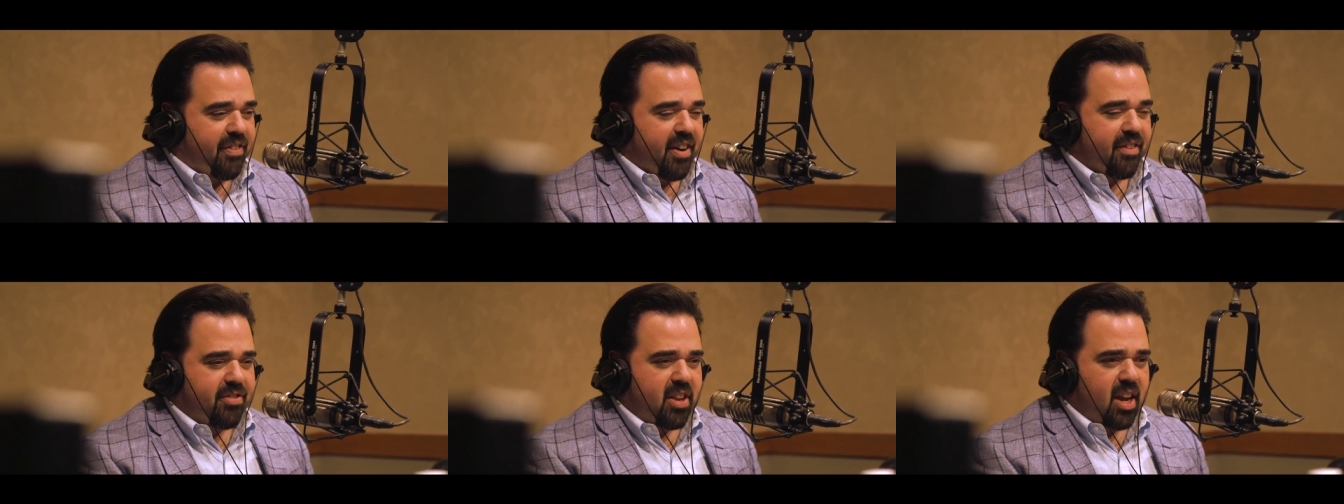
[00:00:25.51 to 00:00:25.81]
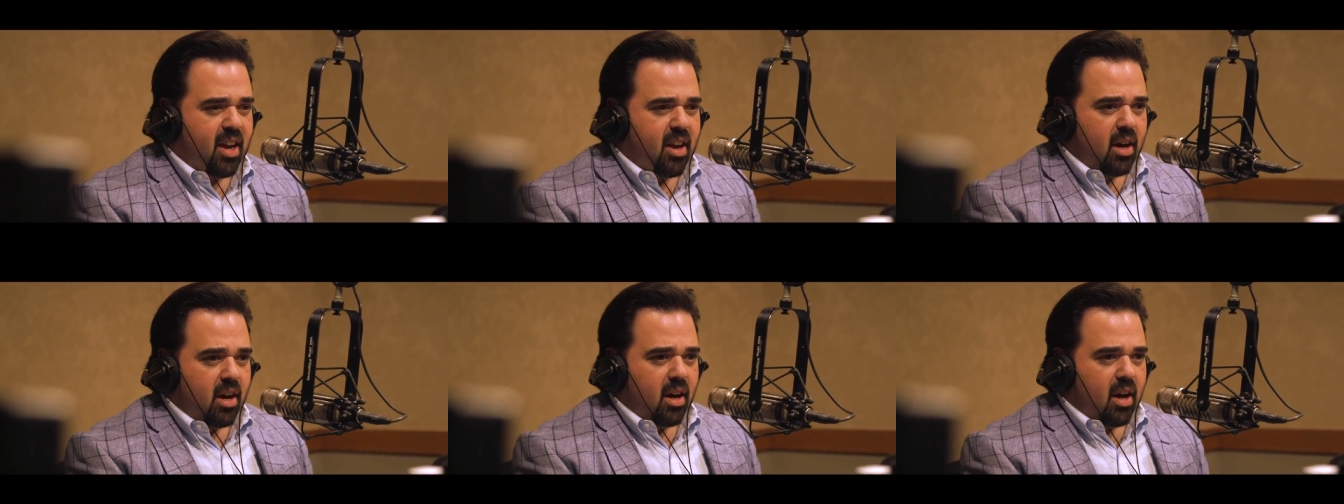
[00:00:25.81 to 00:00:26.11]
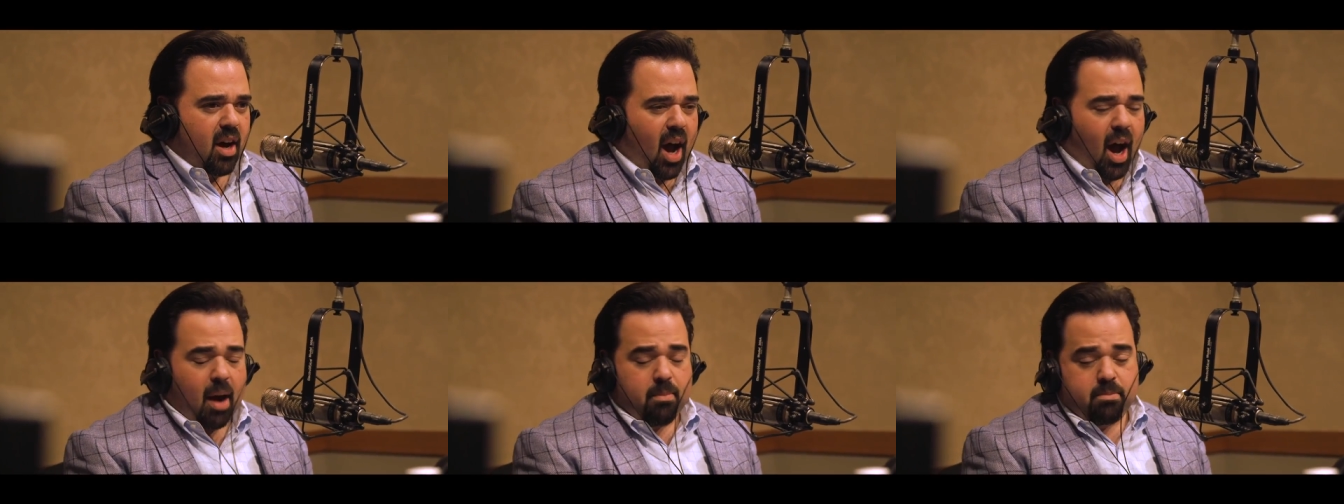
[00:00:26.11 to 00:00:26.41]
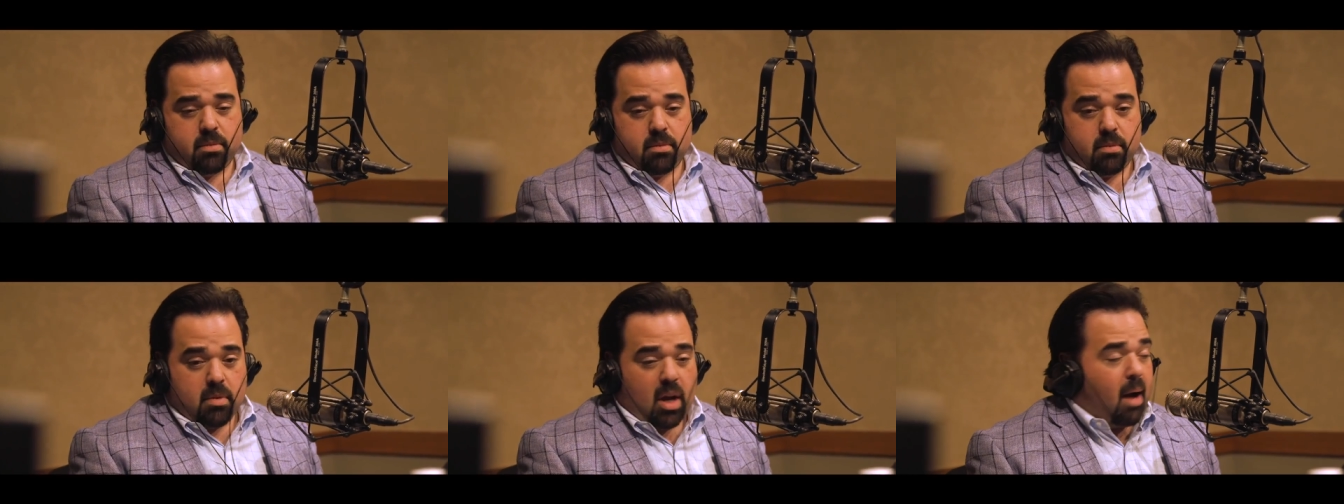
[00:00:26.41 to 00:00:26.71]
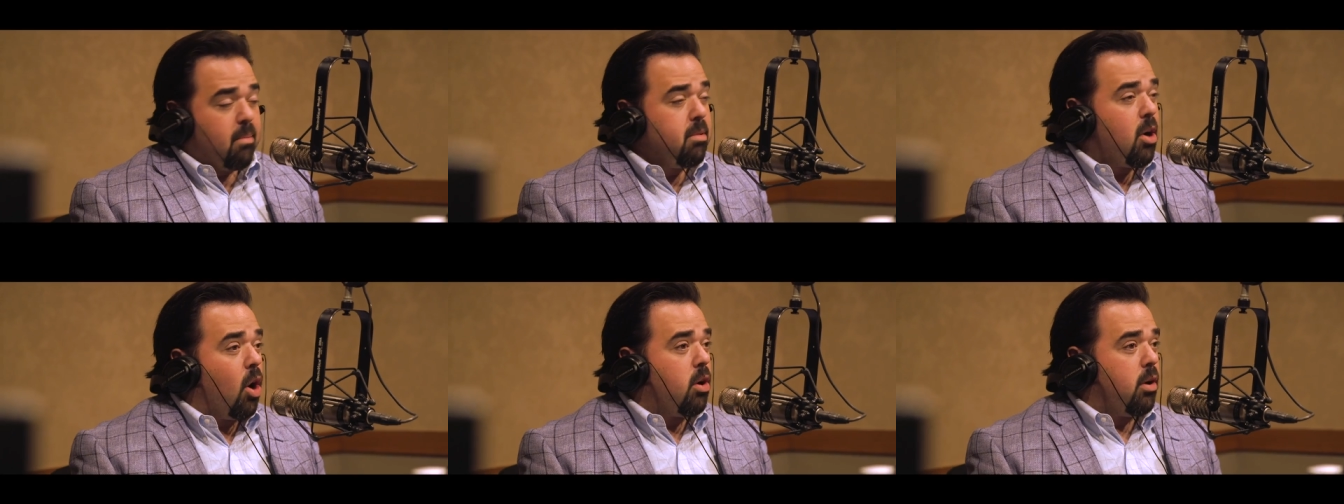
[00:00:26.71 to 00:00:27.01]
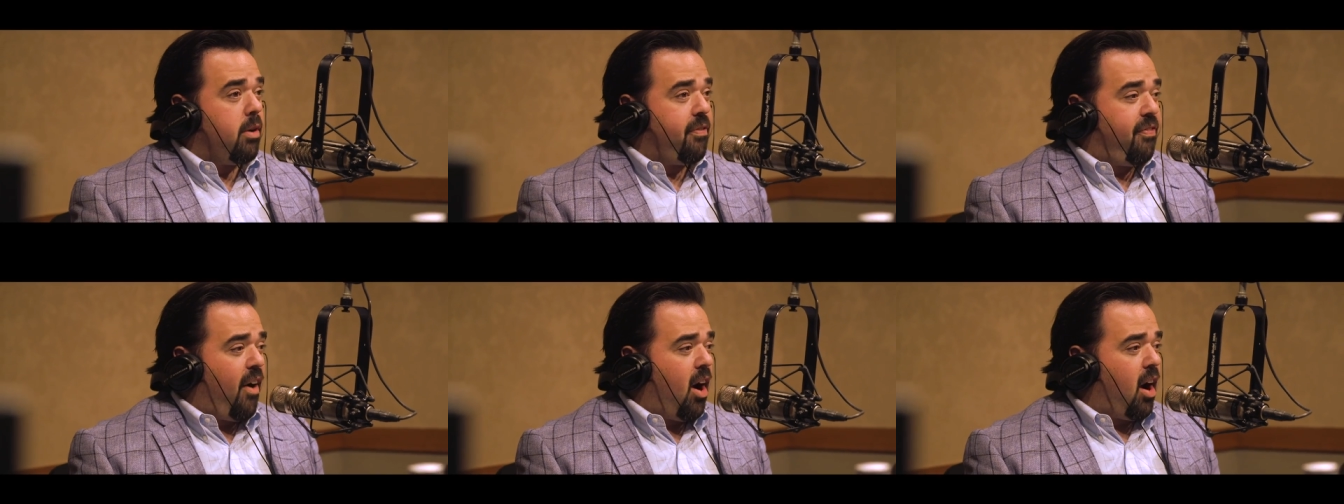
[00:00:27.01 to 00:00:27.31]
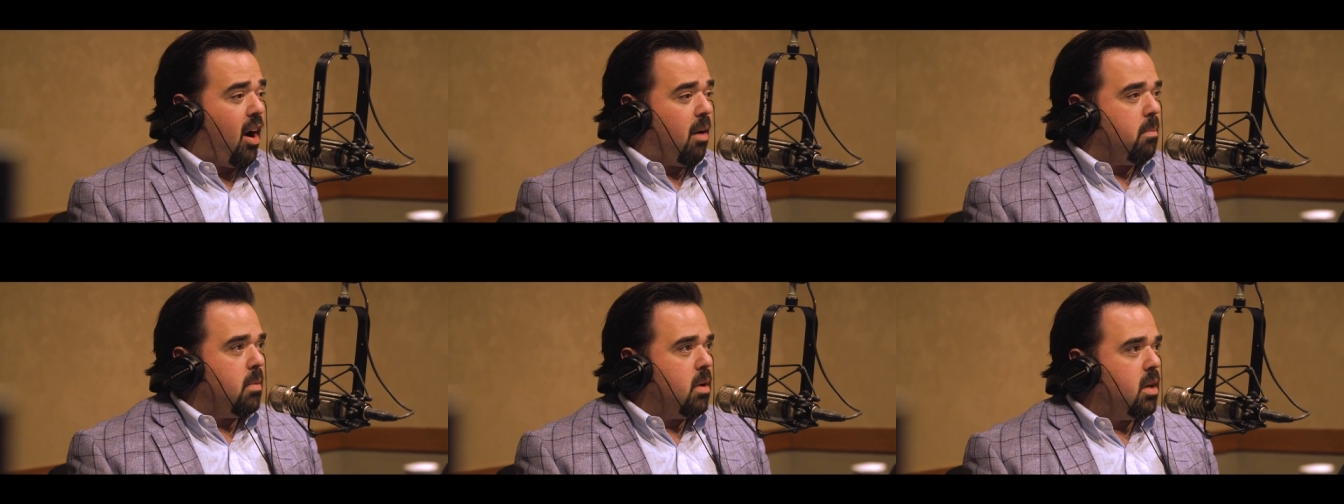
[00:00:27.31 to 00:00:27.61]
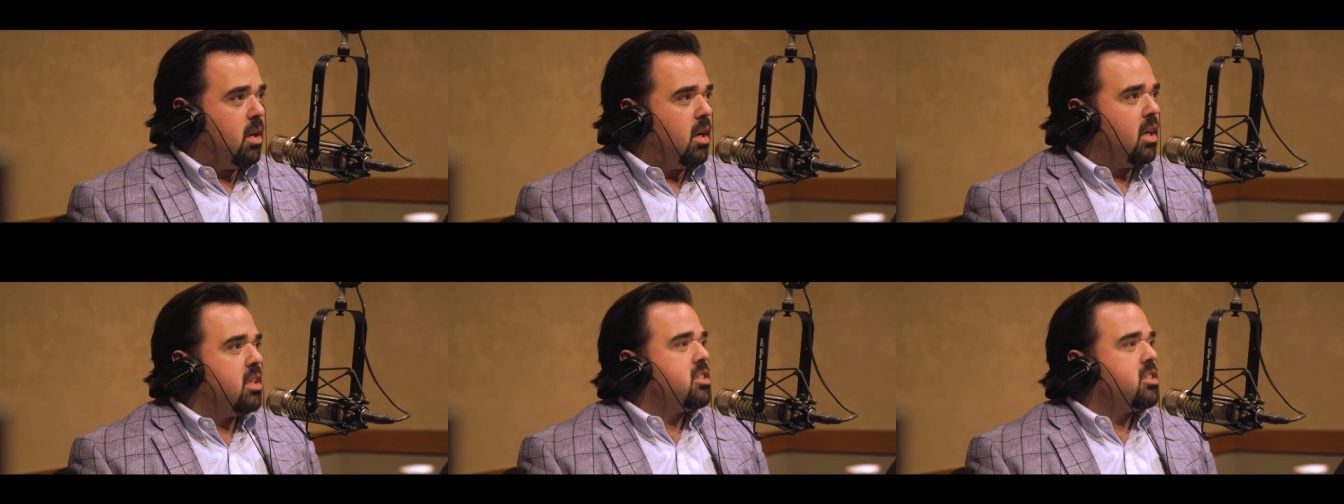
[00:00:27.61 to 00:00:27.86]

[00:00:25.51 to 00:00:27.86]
fifty. I'm I'm going to a farm.